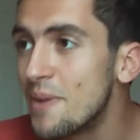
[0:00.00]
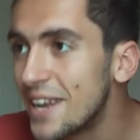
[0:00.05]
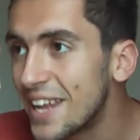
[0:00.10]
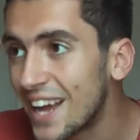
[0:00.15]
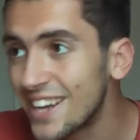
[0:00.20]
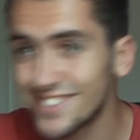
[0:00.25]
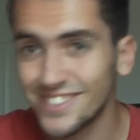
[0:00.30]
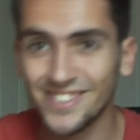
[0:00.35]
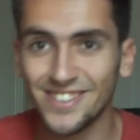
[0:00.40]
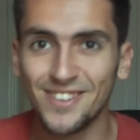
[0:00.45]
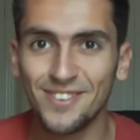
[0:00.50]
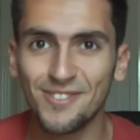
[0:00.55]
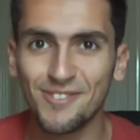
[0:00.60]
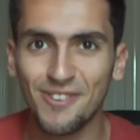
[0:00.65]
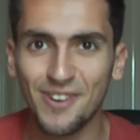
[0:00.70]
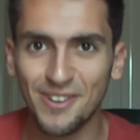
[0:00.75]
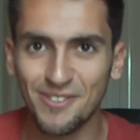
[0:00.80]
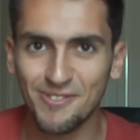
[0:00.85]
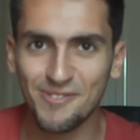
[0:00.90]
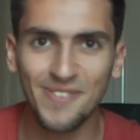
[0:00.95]
many adjectives
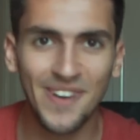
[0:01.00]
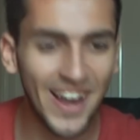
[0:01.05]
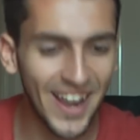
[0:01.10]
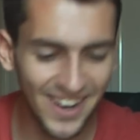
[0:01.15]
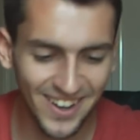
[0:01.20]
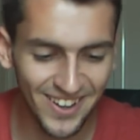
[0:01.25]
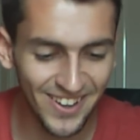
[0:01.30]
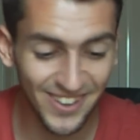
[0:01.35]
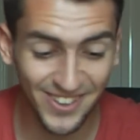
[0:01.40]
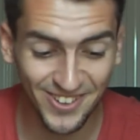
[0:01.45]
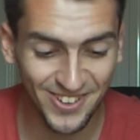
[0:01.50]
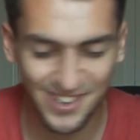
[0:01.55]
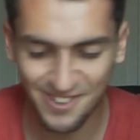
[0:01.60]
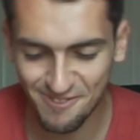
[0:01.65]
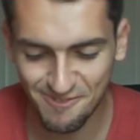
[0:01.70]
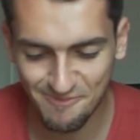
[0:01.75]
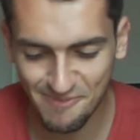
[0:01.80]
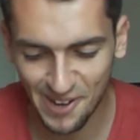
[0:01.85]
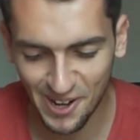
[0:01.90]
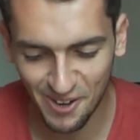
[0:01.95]
running through my head and I couldn't
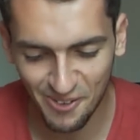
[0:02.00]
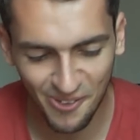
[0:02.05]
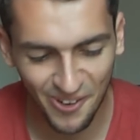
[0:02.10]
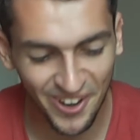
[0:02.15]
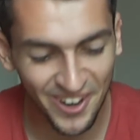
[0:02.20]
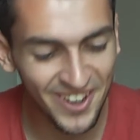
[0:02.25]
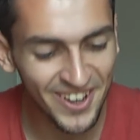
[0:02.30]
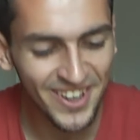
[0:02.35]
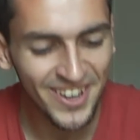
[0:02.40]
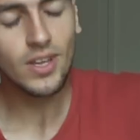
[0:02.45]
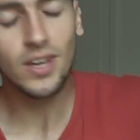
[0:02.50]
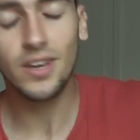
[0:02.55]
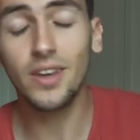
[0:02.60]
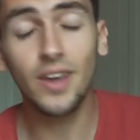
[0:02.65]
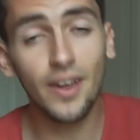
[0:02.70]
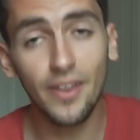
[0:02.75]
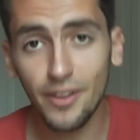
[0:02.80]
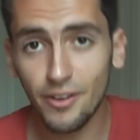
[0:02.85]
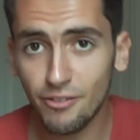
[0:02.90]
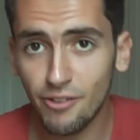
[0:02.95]
even pick one.
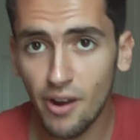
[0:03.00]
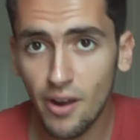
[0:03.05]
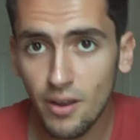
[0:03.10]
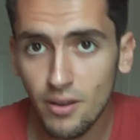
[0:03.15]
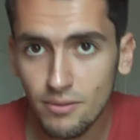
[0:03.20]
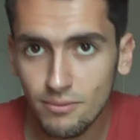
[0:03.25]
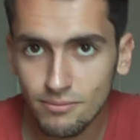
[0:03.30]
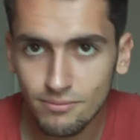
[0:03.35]
Yeah, they're great.